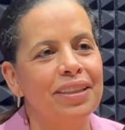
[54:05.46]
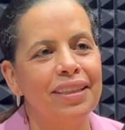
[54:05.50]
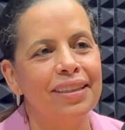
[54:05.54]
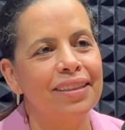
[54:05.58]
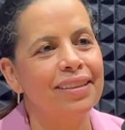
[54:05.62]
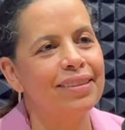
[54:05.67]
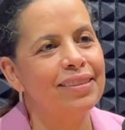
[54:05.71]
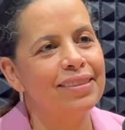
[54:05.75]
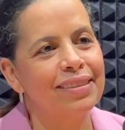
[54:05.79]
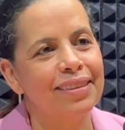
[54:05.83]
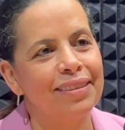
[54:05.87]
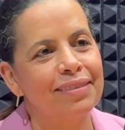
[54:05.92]

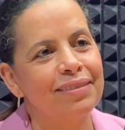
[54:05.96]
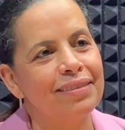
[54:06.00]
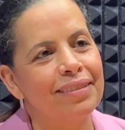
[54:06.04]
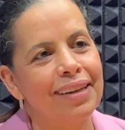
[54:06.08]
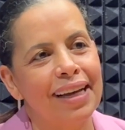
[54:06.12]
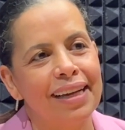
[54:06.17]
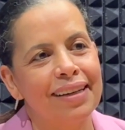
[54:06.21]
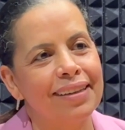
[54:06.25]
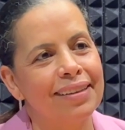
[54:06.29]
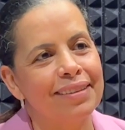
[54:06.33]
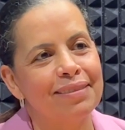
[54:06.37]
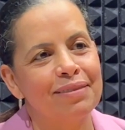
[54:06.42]
year they're
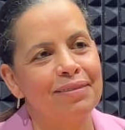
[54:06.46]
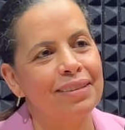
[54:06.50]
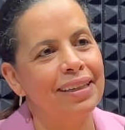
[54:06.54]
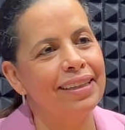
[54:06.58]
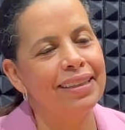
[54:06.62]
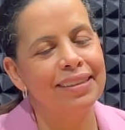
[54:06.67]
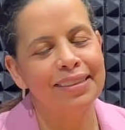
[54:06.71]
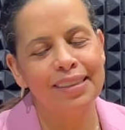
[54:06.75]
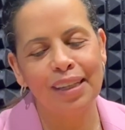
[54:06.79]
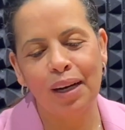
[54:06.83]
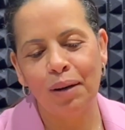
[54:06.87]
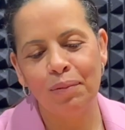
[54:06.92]
like
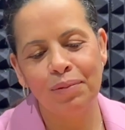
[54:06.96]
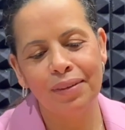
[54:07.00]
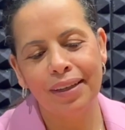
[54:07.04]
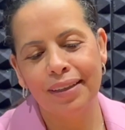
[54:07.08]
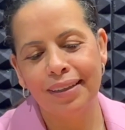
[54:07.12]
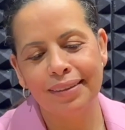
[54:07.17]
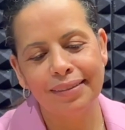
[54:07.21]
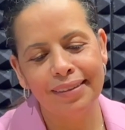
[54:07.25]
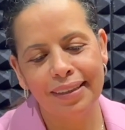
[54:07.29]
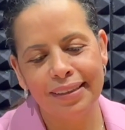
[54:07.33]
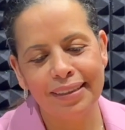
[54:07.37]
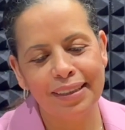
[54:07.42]
really top
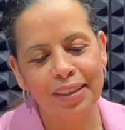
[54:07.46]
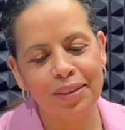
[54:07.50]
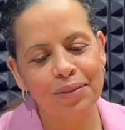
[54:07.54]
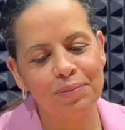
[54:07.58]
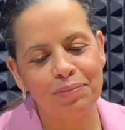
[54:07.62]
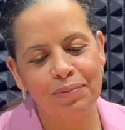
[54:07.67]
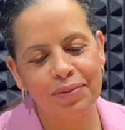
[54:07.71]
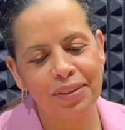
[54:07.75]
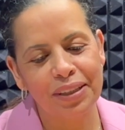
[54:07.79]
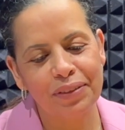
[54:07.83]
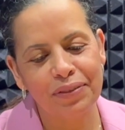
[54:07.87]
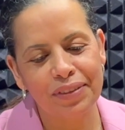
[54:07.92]
the year
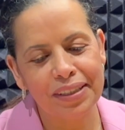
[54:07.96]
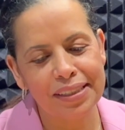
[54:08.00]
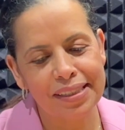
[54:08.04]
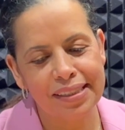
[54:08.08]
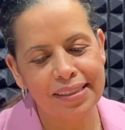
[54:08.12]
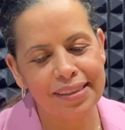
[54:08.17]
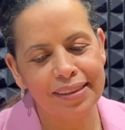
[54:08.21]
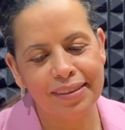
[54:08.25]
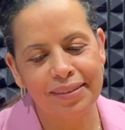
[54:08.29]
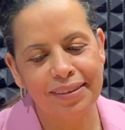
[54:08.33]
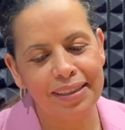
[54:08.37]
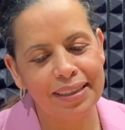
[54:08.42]

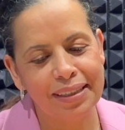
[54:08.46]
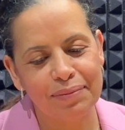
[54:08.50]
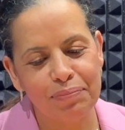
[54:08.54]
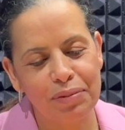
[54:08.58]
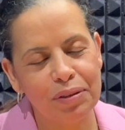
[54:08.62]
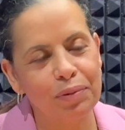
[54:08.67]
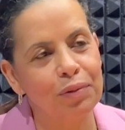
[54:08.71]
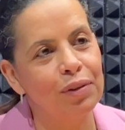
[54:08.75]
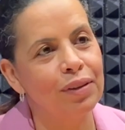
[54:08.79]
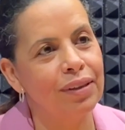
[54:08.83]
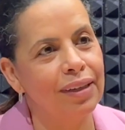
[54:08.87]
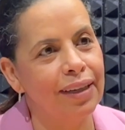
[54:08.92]
previous year, and
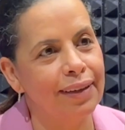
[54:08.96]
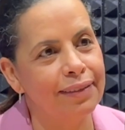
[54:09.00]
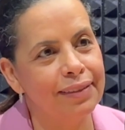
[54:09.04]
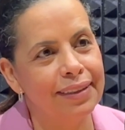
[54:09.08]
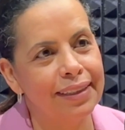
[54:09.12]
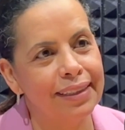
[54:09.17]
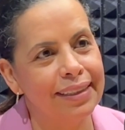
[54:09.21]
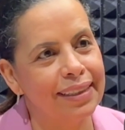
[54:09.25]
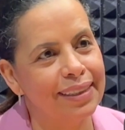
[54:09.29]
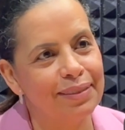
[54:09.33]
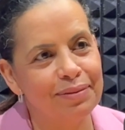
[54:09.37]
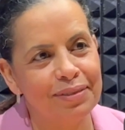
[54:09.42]
people love
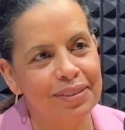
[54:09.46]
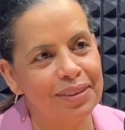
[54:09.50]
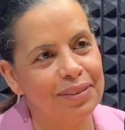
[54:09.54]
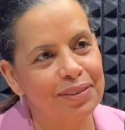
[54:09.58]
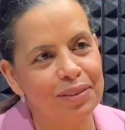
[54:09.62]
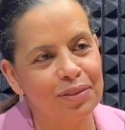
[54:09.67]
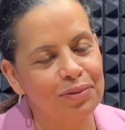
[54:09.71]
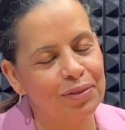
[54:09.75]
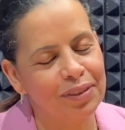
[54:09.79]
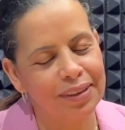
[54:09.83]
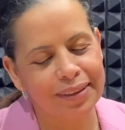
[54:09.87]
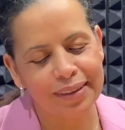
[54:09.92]
it, and
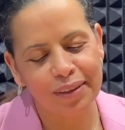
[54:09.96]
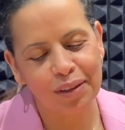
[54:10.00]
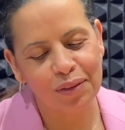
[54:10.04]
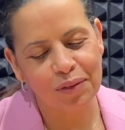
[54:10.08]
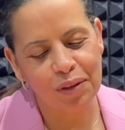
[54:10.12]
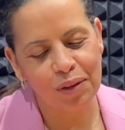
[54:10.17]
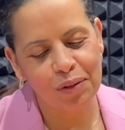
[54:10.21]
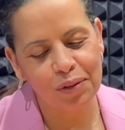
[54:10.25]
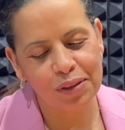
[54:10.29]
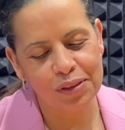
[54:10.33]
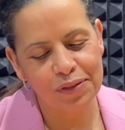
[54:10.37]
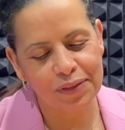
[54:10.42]
we're
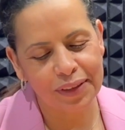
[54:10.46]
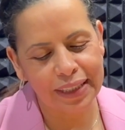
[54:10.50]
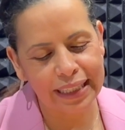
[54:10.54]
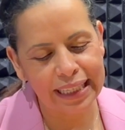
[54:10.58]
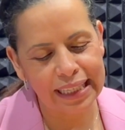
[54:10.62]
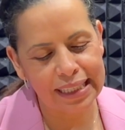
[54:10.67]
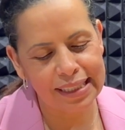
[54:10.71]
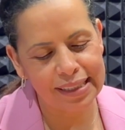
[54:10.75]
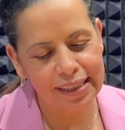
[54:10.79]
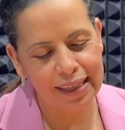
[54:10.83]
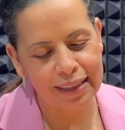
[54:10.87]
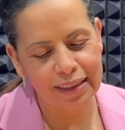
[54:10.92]
always very
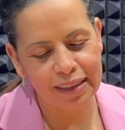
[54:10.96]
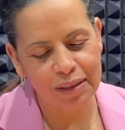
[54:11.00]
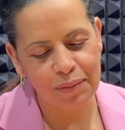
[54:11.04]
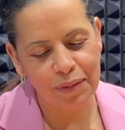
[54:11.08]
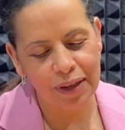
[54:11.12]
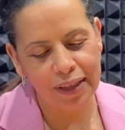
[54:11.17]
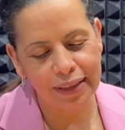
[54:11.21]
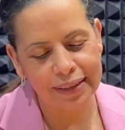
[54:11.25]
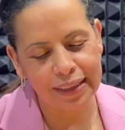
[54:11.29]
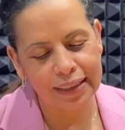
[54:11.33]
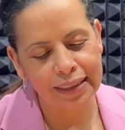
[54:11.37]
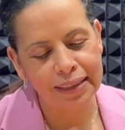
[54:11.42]
excited
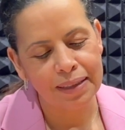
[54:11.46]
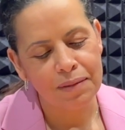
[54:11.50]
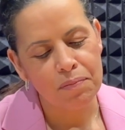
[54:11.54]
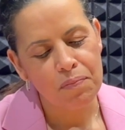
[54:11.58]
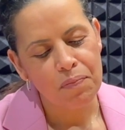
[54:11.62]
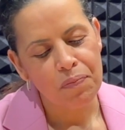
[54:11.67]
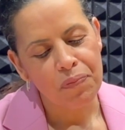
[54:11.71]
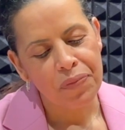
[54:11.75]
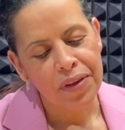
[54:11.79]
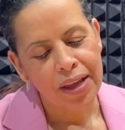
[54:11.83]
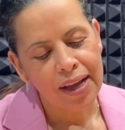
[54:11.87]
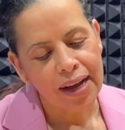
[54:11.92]
about it.
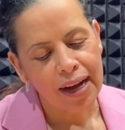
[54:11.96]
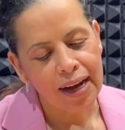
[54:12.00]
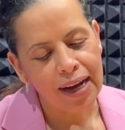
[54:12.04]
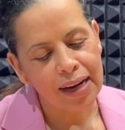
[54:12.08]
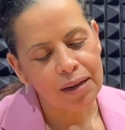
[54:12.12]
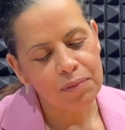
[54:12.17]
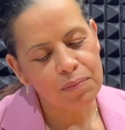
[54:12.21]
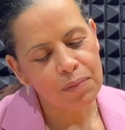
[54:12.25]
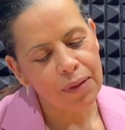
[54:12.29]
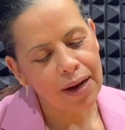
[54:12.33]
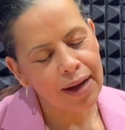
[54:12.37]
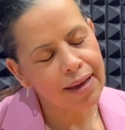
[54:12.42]

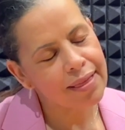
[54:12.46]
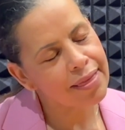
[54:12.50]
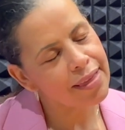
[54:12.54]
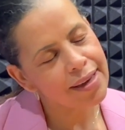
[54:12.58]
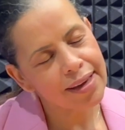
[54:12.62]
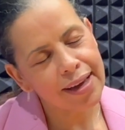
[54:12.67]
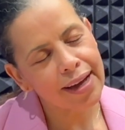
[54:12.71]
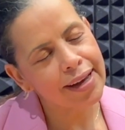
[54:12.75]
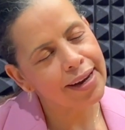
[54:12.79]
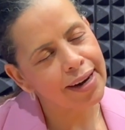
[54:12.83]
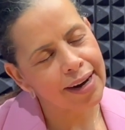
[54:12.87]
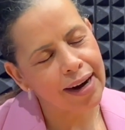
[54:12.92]
I
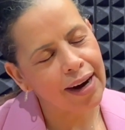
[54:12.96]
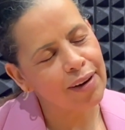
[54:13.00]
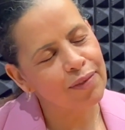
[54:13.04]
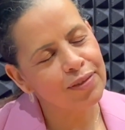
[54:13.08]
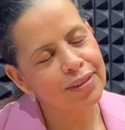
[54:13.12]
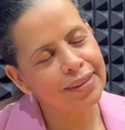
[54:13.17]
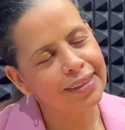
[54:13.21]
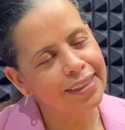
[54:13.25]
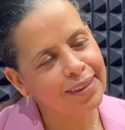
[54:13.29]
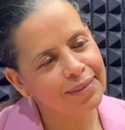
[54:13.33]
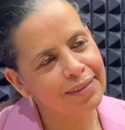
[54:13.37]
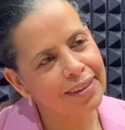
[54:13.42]
think I
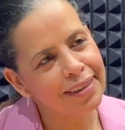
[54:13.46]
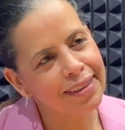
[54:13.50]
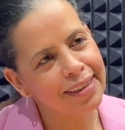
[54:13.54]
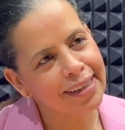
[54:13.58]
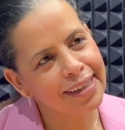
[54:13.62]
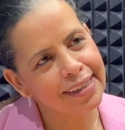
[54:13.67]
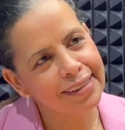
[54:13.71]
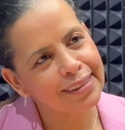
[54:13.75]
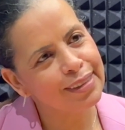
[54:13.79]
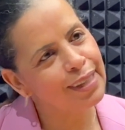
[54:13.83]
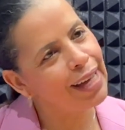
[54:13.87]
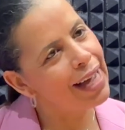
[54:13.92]
covered
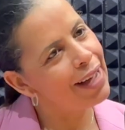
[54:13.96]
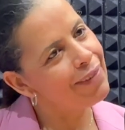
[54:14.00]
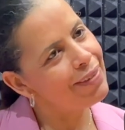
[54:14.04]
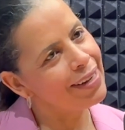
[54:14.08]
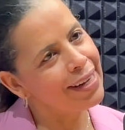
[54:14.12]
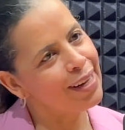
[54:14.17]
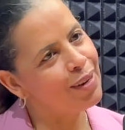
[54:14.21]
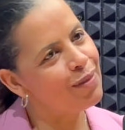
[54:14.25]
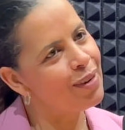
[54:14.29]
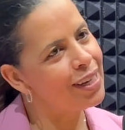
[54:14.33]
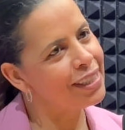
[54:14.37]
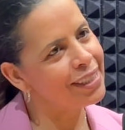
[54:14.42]
everything. Do you have
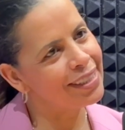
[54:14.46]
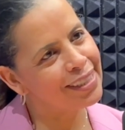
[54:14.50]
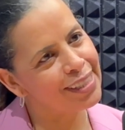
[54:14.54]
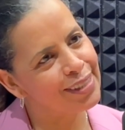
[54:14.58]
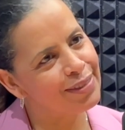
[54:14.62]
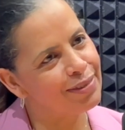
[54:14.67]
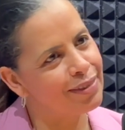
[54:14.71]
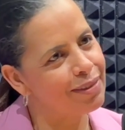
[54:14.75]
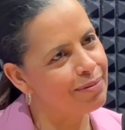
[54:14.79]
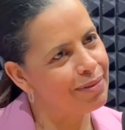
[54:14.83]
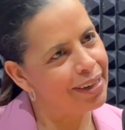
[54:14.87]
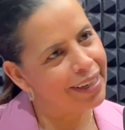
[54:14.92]
any
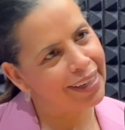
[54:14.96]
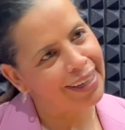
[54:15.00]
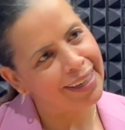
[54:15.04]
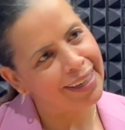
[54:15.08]
questions for me?